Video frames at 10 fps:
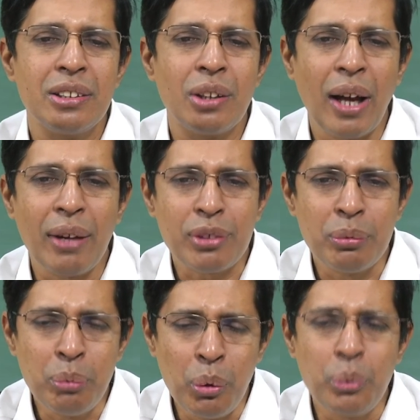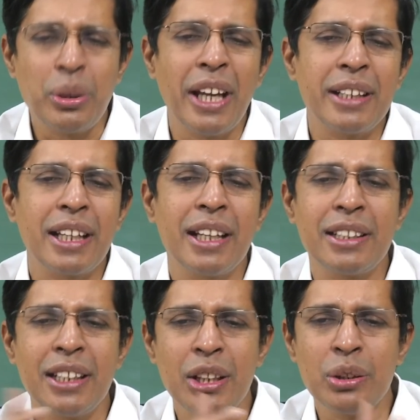Now, I have to move the entire
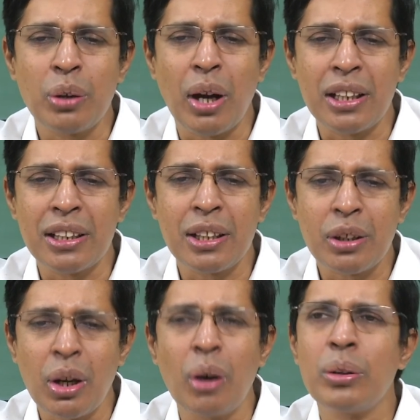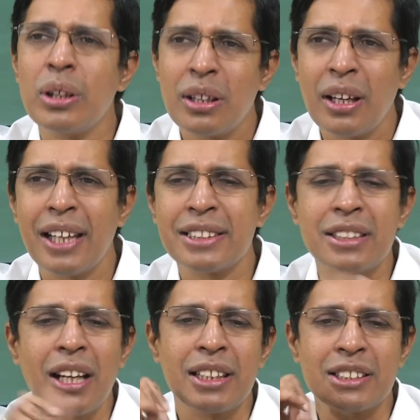thing into another cloud and
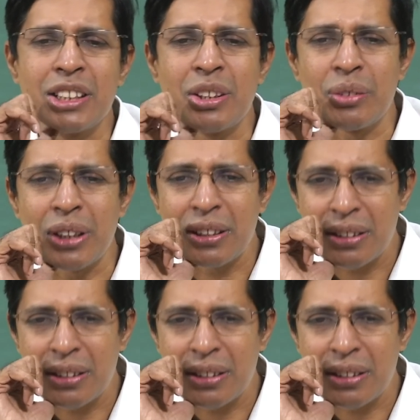start executing.